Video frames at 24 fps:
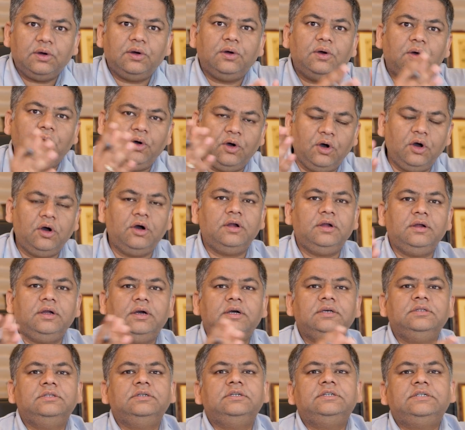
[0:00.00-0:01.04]
or
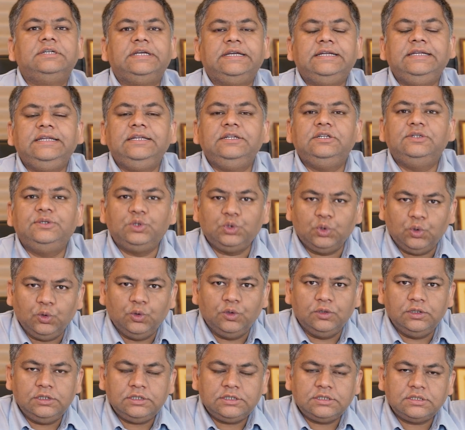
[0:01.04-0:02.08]
other trading
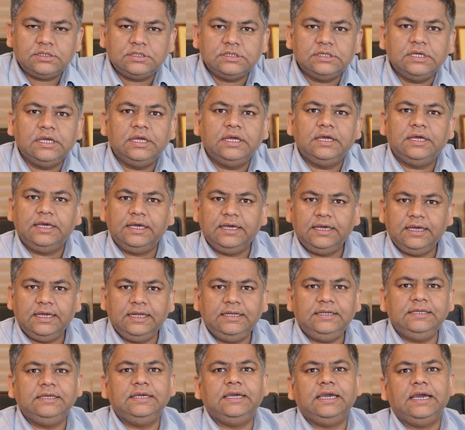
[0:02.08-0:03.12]
tools,
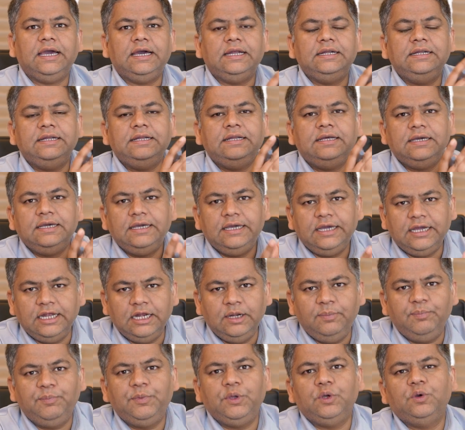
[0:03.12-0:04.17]
it can
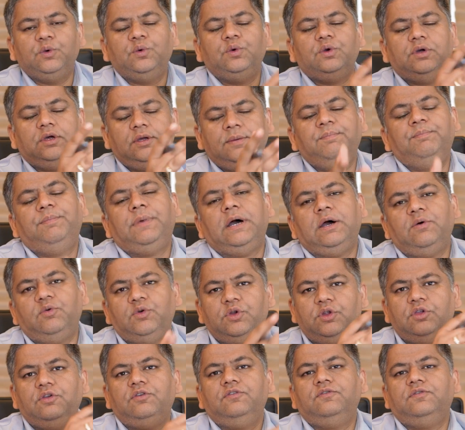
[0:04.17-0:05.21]
help you
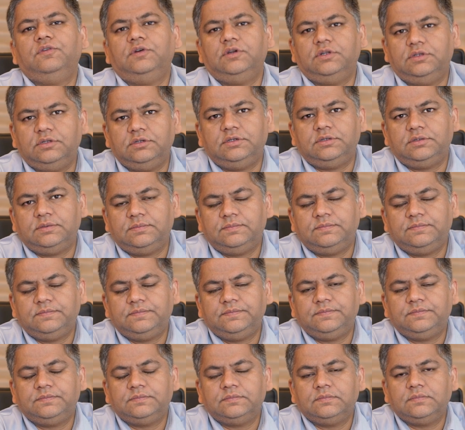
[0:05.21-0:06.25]
empower you further.
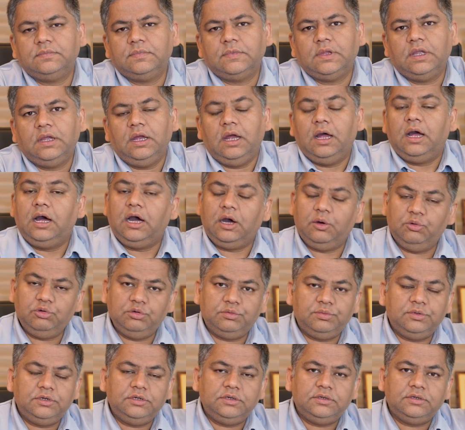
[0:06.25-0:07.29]

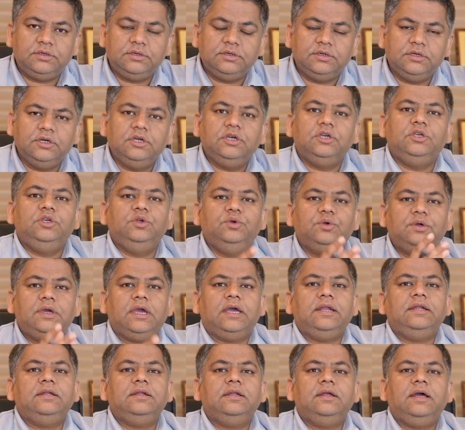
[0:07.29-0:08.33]
However, you
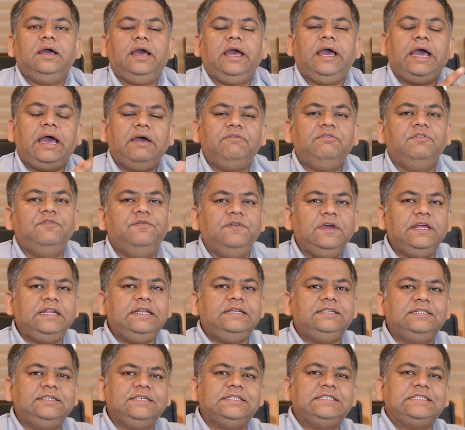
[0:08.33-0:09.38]
can have very
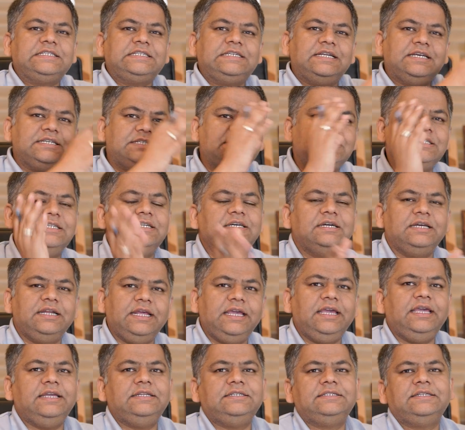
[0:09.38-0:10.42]

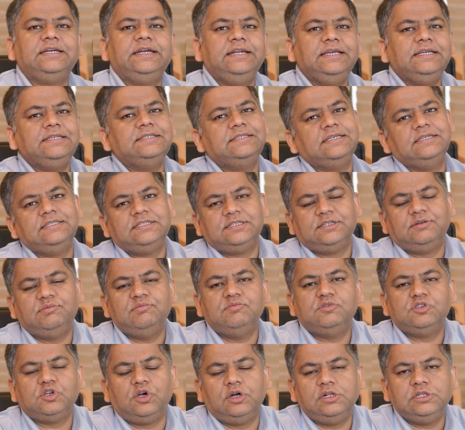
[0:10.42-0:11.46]
discretionary trading
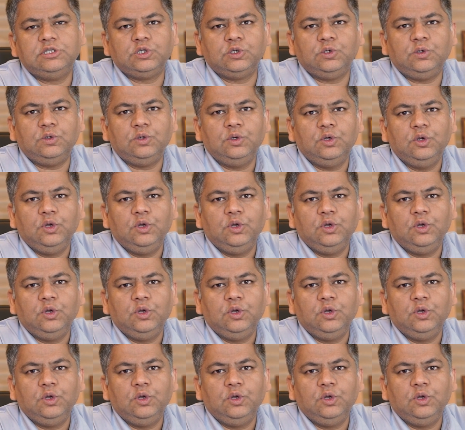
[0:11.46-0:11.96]
systems also